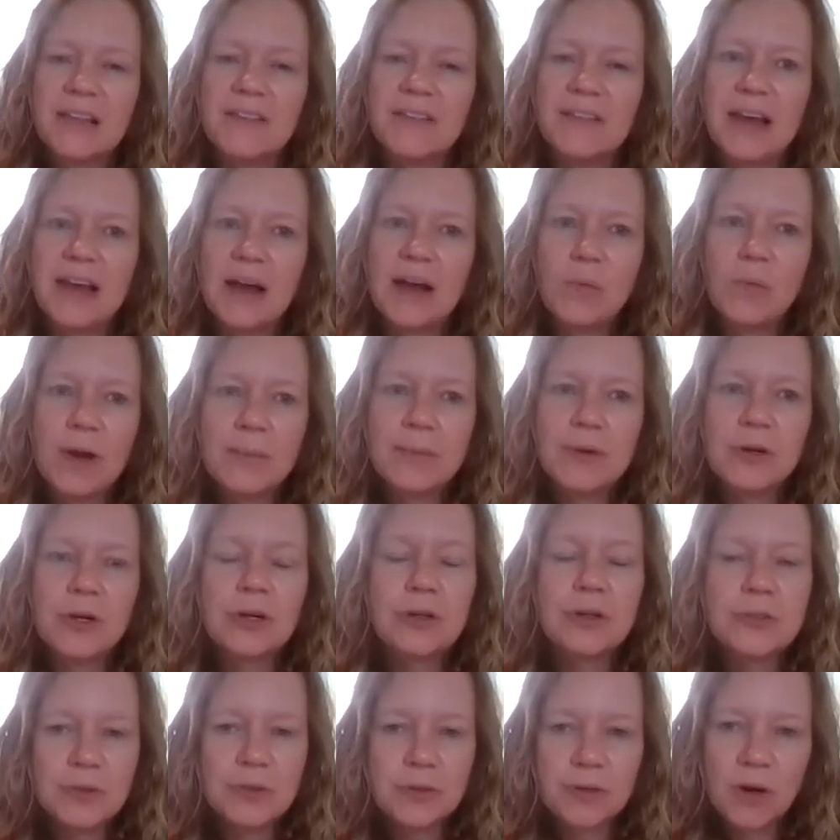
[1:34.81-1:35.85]
That
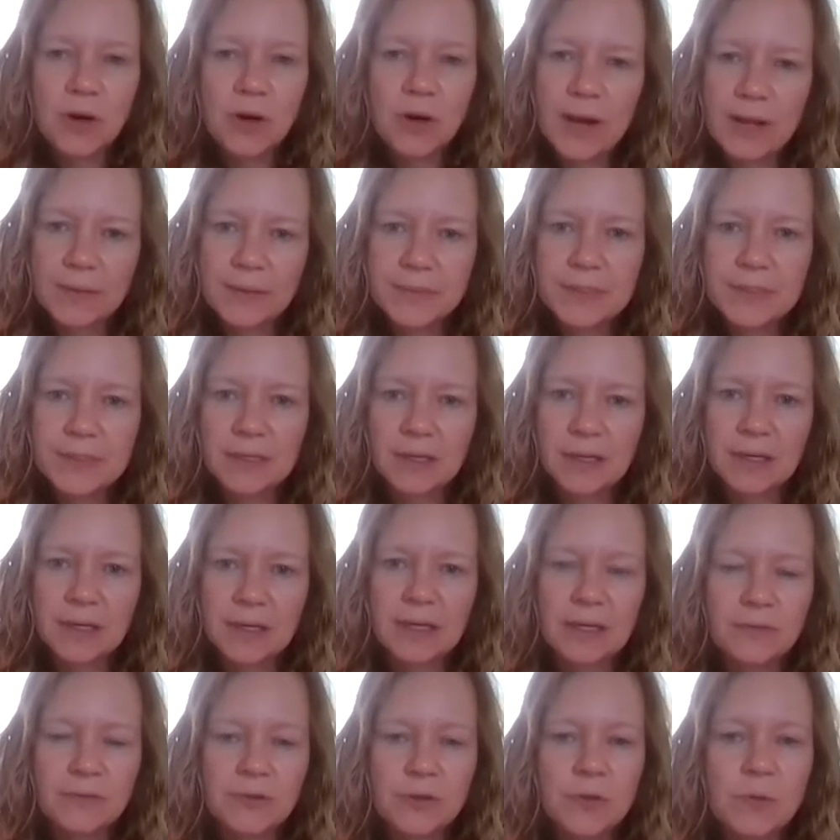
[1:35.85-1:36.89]
webinar is on our
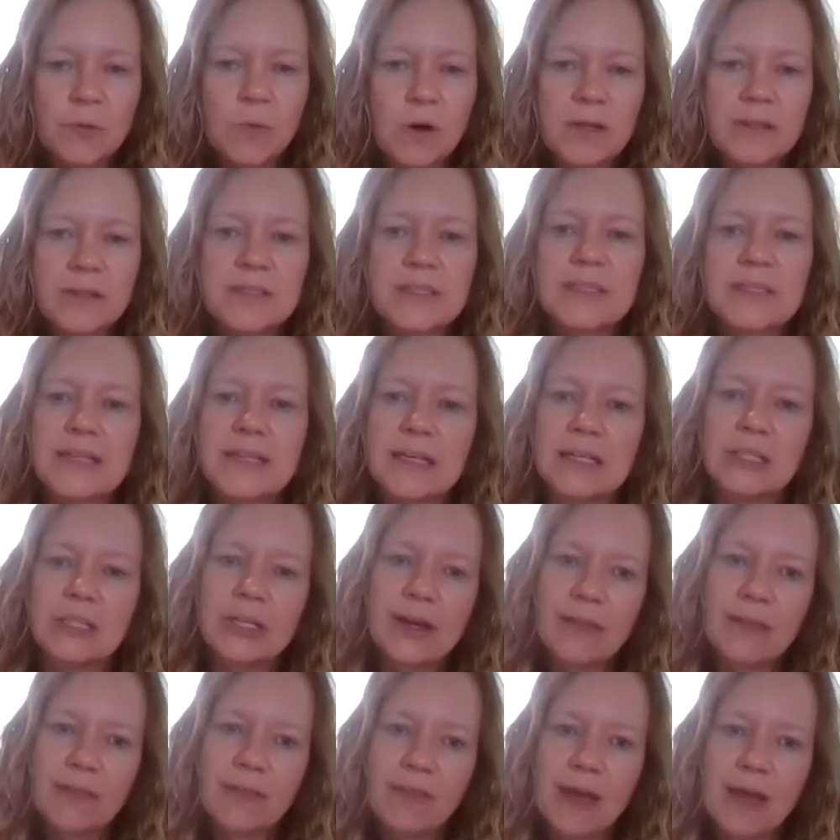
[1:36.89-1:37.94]
website if you want to take a
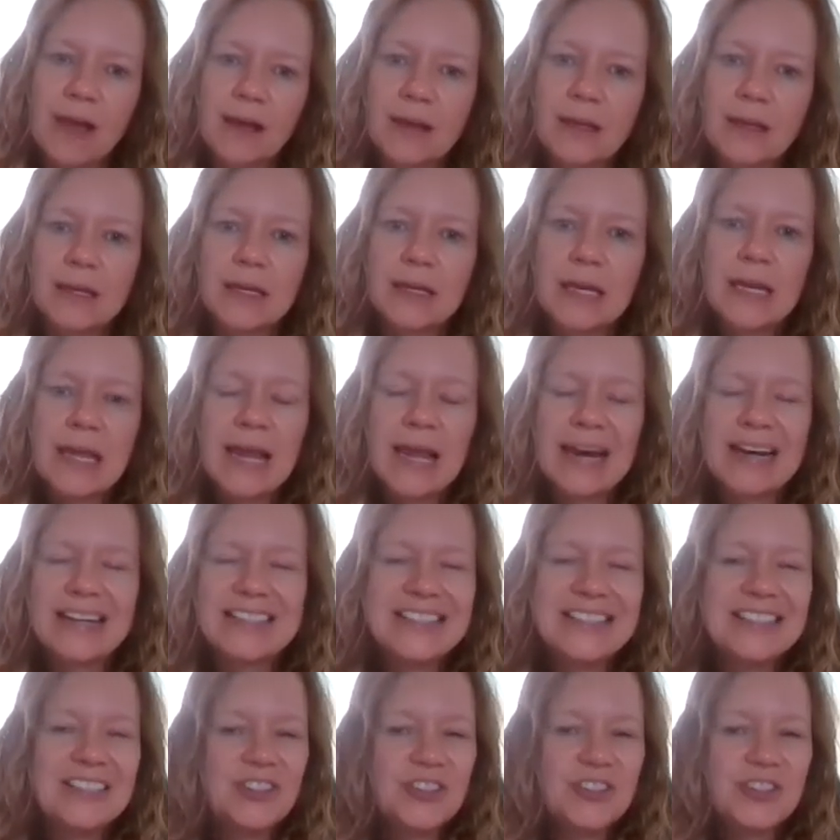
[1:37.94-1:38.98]
look at that. I'd
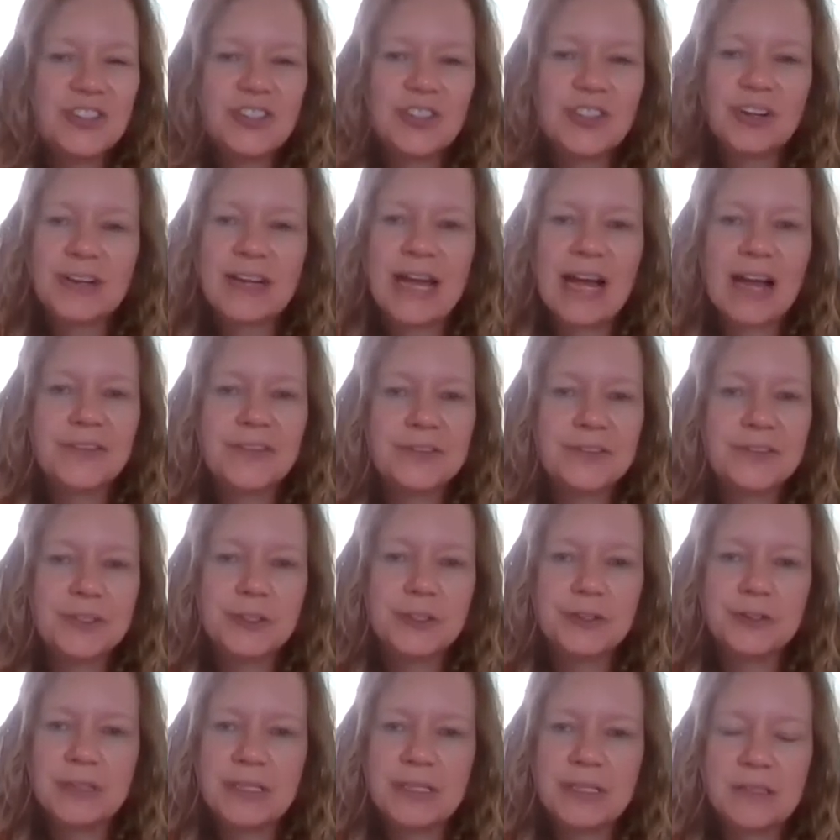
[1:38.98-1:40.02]
say just start gathering
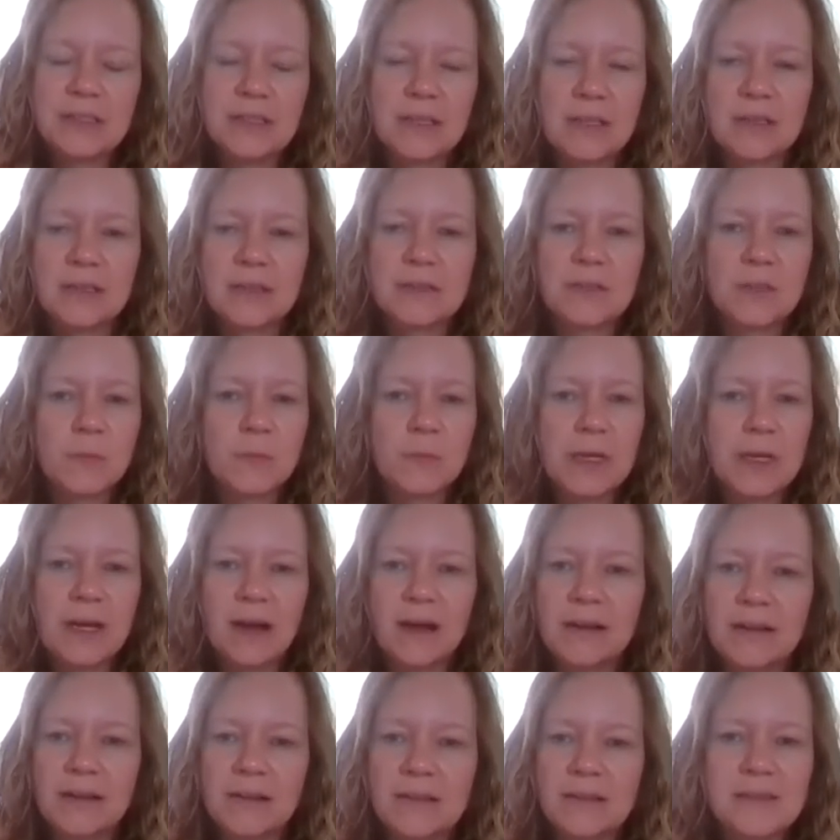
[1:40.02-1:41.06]
your leases,
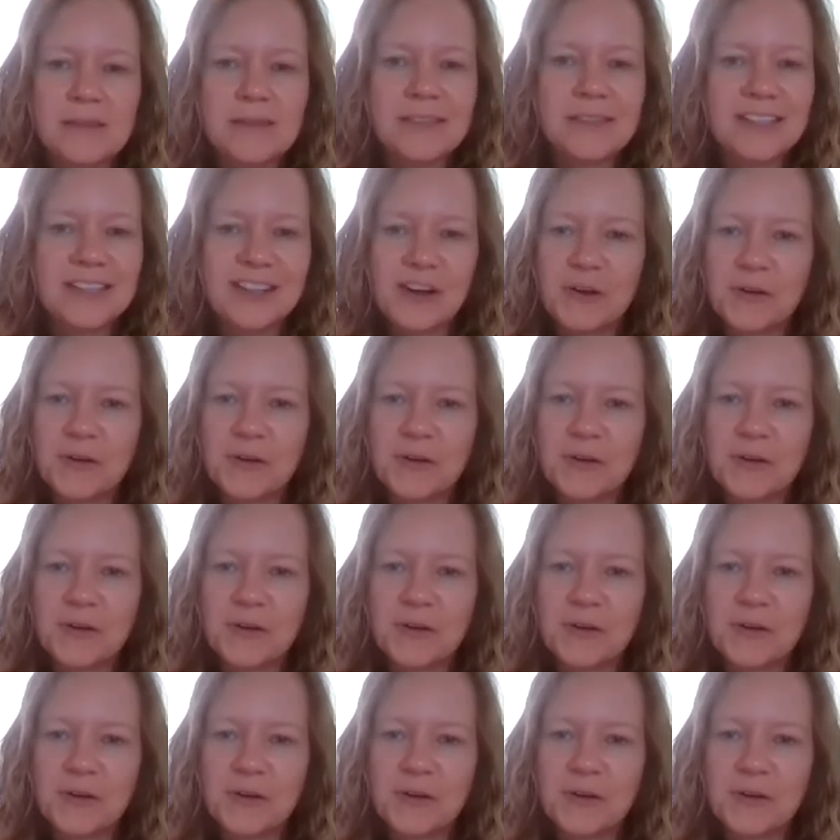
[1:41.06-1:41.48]
because